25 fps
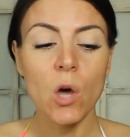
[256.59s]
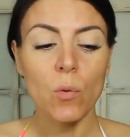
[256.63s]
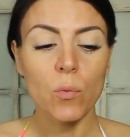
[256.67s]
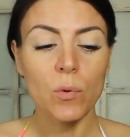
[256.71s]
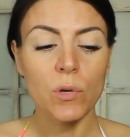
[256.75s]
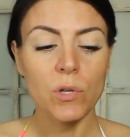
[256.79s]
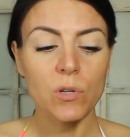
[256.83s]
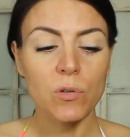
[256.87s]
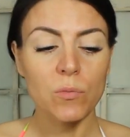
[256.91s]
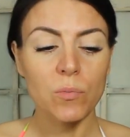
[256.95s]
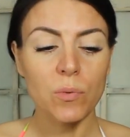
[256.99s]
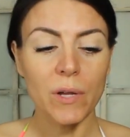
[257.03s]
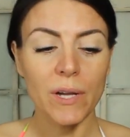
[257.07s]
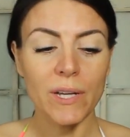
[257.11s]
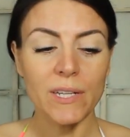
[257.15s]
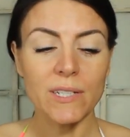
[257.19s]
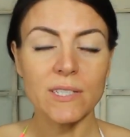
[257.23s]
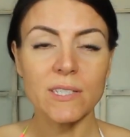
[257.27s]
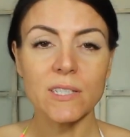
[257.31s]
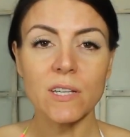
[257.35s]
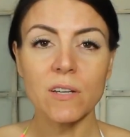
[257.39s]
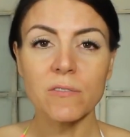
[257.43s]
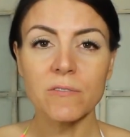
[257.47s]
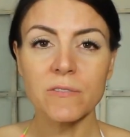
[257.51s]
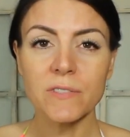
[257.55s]
When you apply a
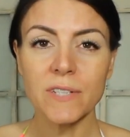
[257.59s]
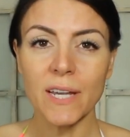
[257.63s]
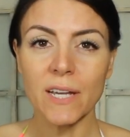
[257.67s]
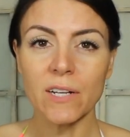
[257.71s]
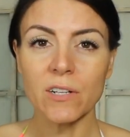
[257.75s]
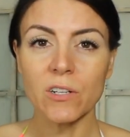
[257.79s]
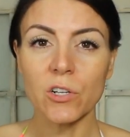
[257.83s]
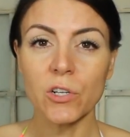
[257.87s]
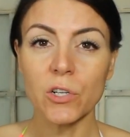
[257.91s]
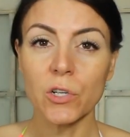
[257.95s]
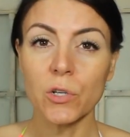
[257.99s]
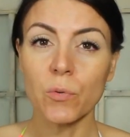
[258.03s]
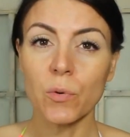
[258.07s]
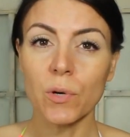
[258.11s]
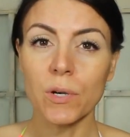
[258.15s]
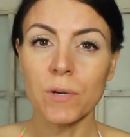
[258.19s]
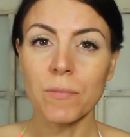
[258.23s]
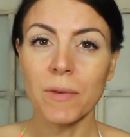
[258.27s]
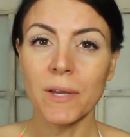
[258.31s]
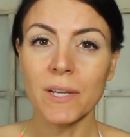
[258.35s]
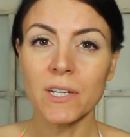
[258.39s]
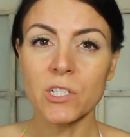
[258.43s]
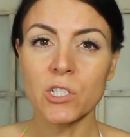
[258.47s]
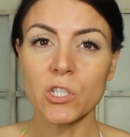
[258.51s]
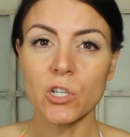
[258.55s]
self-tanner, you want to
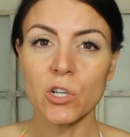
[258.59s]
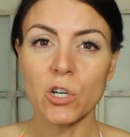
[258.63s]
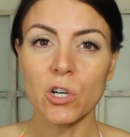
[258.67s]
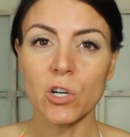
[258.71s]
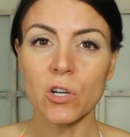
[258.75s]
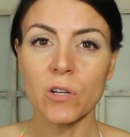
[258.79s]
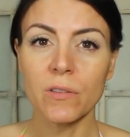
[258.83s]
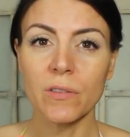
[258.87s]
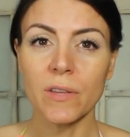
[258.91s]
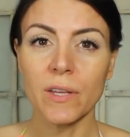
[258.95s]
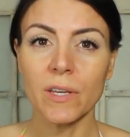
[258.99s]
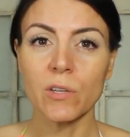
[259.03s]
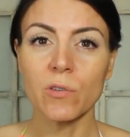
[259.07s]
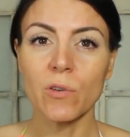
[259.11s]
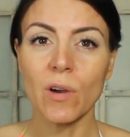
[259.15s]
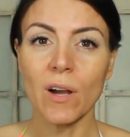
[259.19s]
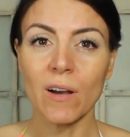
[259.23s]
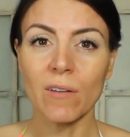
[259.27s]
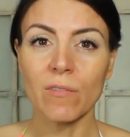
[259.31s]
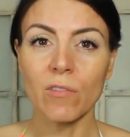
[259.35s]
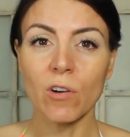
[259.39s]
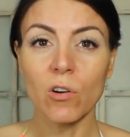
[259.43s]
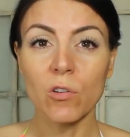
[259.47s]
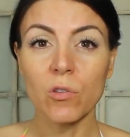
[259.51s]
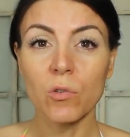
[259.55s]
make sure that you
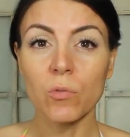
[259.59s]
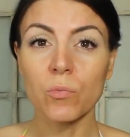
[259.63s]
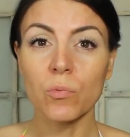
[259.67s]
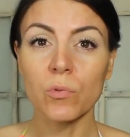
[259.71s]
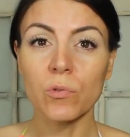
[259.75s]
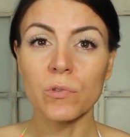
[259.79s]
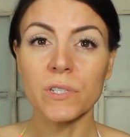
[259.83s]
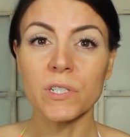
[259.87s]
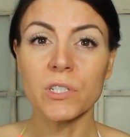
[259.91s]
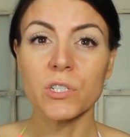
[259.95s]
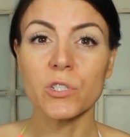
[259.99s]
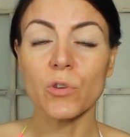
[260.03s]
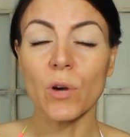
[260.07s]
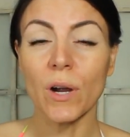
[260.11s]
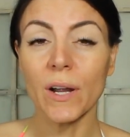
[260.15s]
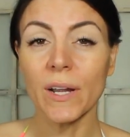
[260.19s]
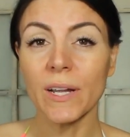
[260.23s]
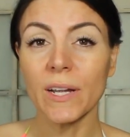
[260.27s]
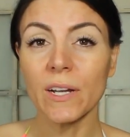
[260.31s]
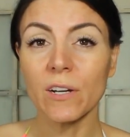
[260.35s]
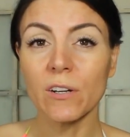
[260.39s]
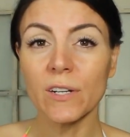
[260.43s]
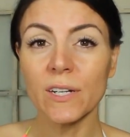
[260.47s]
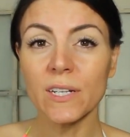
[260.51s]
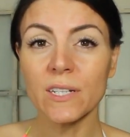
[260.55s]
have all the really dry
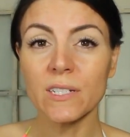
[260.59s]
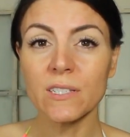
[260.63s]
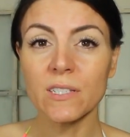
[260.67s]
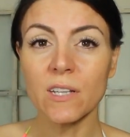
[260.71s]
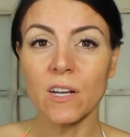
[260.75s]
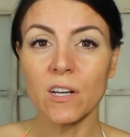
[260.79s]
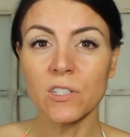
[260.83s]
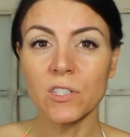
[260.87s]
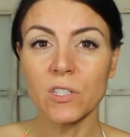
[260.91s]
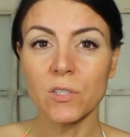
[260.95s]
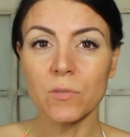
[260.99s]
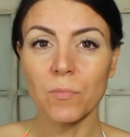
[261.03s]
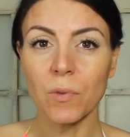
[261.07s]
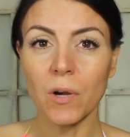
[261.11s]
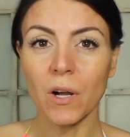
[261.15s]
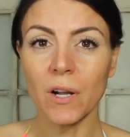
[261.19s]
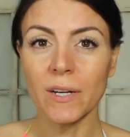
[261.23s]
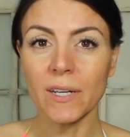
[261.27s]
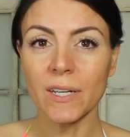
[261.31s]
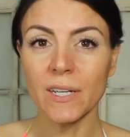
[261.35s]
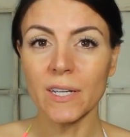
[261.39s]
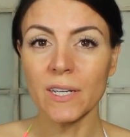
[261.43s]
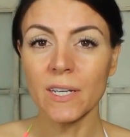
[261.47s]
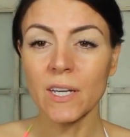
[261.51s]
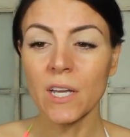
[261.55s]
areas on your
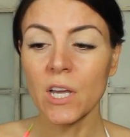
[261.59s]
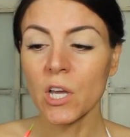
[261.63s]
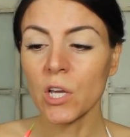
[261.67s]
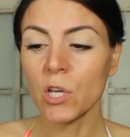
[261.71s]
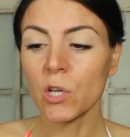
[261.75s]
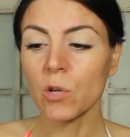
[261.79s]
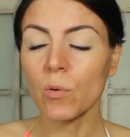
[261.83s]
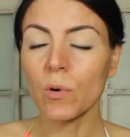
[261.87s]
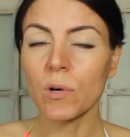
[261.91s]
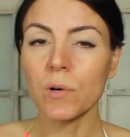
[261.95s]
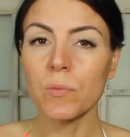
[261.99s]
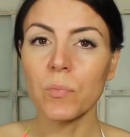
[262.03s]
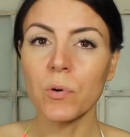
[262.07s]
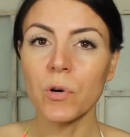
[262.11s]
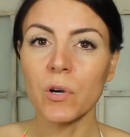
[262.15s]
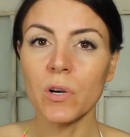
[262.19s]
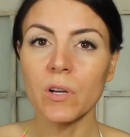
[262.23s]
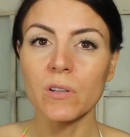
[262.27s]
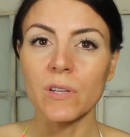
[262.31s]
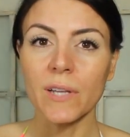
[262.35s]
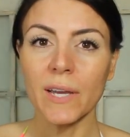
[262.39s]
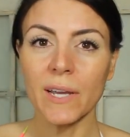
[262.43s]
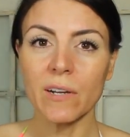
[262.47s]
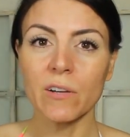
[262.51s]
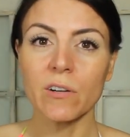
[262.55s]
body. You want to put
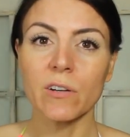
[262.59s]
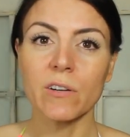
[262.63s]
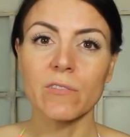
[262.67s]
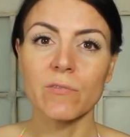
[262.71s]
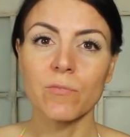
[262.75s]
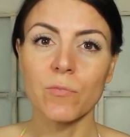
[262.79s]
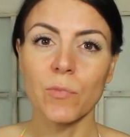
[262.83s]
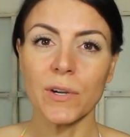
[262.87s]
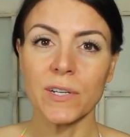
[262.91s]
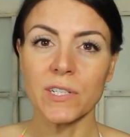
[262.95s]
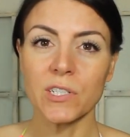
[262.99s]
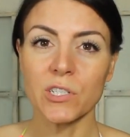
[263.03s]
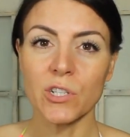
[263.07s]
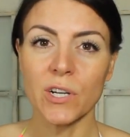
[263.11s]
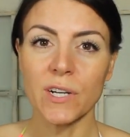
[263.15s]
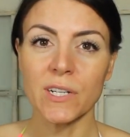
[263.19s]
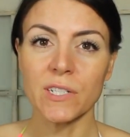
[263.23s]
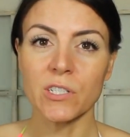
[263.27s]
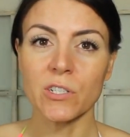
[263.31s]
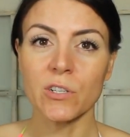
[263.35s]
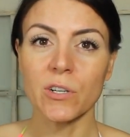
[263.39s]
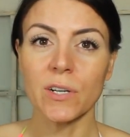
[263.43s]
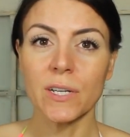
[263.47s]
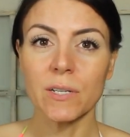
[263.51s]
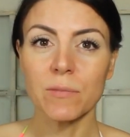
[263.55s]
a layer of
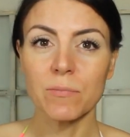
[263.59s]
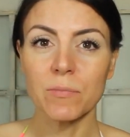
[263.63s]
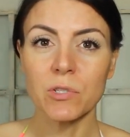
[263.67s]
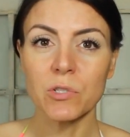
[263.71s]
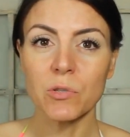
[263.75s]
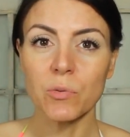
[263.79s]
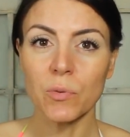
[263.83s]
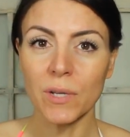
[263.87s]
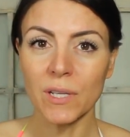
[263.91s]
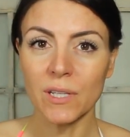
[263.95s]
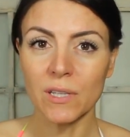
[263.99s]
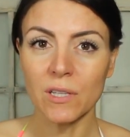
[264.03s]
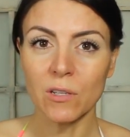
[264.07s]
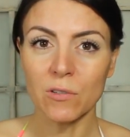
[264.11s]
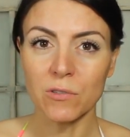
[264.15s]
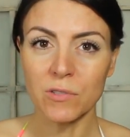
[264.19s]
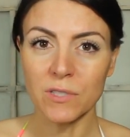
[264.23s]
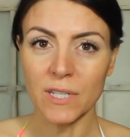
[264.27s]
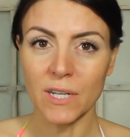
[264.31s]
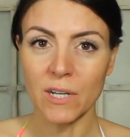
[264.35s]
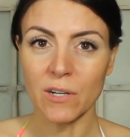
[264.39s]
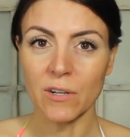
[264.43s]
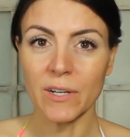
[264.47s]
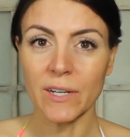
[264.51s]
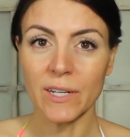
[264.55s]
moisturizer in between
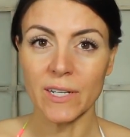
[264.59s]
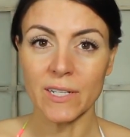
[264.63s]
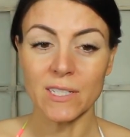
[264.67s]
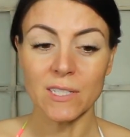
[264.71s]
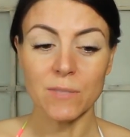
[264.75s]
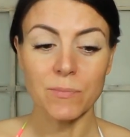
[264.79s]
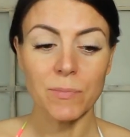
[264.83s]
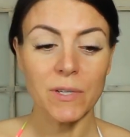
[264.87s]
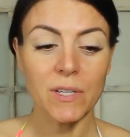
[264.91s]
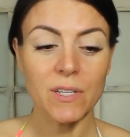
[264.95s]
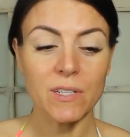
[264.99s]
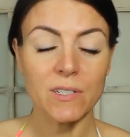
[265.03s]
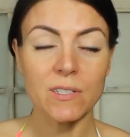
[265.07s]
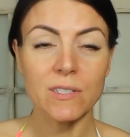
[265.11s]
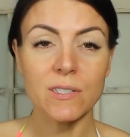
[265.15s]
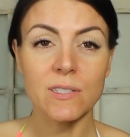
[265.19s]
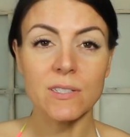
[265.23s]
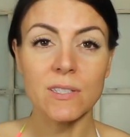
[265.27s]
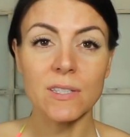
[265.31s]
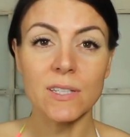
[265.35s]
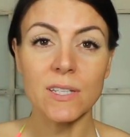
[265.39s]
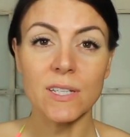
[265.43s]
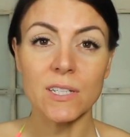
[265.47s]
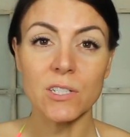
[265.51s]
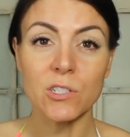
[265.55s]
those areas because
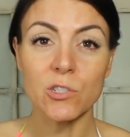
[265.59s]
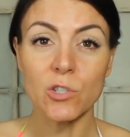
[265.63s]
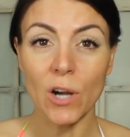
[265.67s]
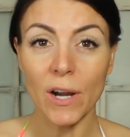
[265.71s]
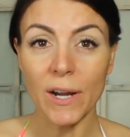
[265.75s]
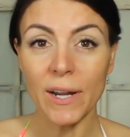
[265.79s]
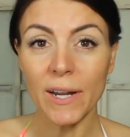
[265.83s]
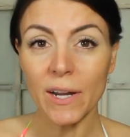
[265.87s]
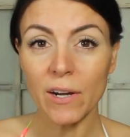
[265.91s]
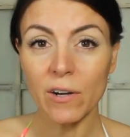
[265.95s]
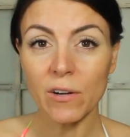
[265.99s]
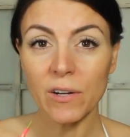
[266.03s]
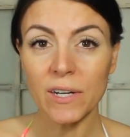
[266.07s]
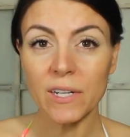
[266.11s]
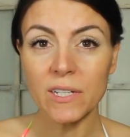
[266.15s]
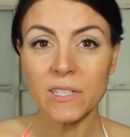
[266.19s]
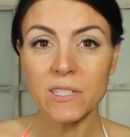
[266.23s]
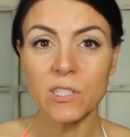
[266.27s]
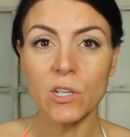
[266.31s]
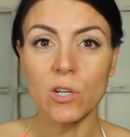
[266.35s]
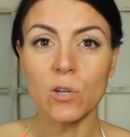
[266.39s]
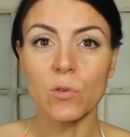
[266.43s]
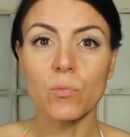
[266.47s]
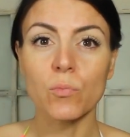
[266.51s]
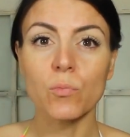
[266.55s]
the dry
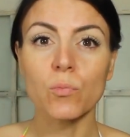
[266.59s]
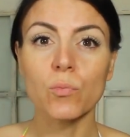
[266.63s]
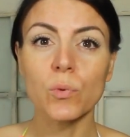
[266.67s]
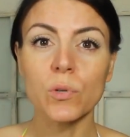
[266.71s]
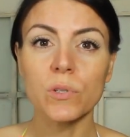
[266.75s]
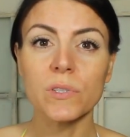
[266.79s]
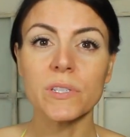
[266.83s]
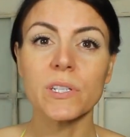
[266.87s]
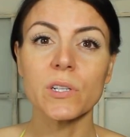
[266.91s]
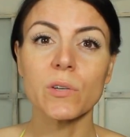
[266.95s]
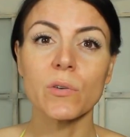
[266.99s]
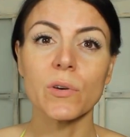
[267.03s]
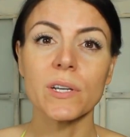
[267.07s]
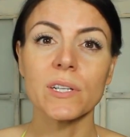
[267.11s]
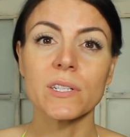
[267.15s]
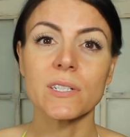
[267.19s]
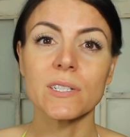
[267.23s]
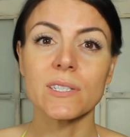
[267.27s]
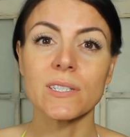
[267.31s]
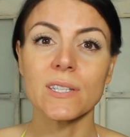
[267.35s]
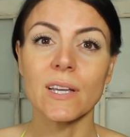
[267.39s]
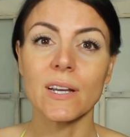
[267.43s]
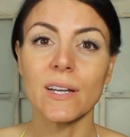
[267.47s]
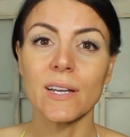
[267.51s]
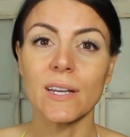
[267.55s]
areas are really going
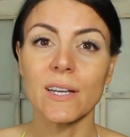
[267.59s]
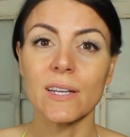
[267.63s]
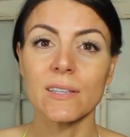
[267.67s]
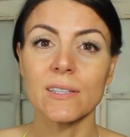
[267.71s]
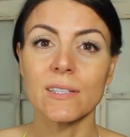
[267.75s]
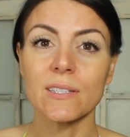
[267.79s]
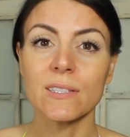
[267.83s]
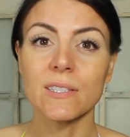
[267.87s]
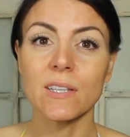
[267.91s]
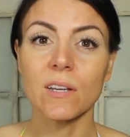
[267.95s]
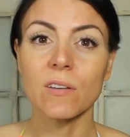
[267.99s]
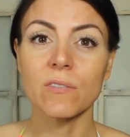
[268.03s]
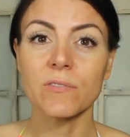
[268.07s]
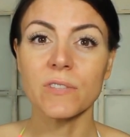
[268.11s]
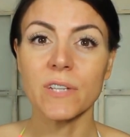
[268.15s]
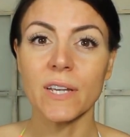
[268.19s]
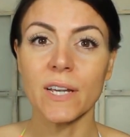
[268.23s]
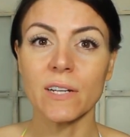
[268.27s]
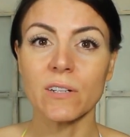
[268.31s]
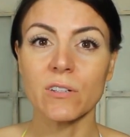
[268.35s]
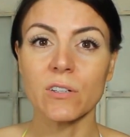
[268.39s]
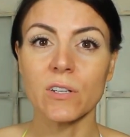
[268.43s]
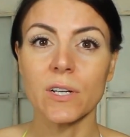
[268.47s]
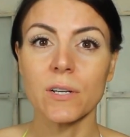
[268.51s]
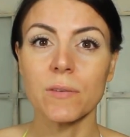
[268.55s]
to suck in the
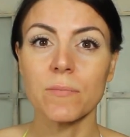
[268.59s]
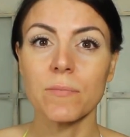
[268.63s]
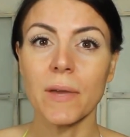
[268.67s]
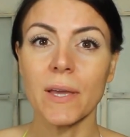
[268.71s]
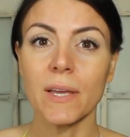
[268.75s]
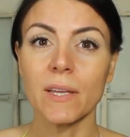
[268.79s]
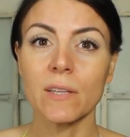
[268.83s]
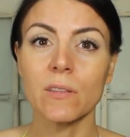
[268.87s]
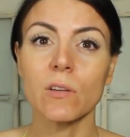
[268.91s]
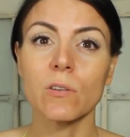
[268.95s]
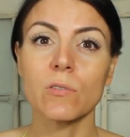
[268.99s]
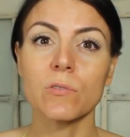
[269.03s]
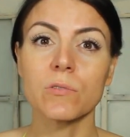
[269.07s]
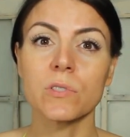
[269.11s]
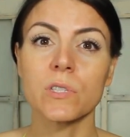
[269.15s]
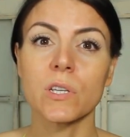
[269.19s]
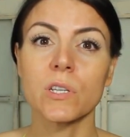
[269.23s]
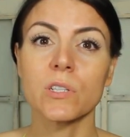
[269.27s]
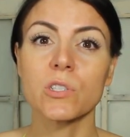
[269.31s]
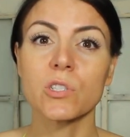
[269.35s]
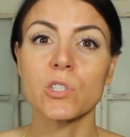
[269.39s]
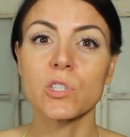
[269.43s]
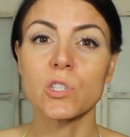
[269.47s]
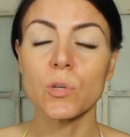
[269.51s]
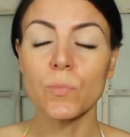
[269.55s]
self-tanner and make those
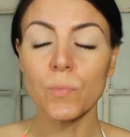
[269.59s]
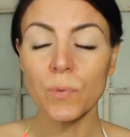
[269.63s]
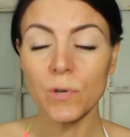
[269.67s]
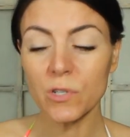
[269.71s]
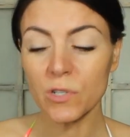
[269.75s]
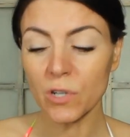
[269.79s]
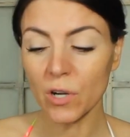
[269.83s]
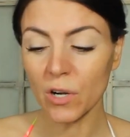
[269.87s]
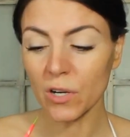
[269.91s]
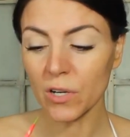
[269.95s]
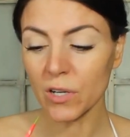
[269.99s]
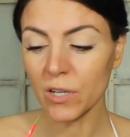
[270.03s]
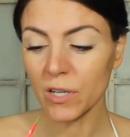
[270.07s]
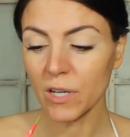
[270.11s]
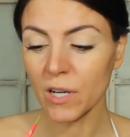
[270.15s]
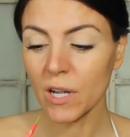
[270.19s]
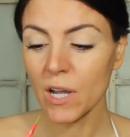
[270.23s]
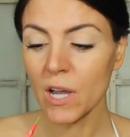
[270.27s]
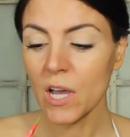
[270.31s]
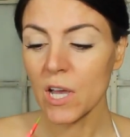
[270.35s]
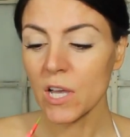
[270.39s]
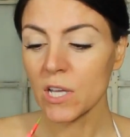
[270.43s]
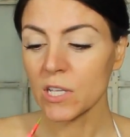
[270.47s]
super dark.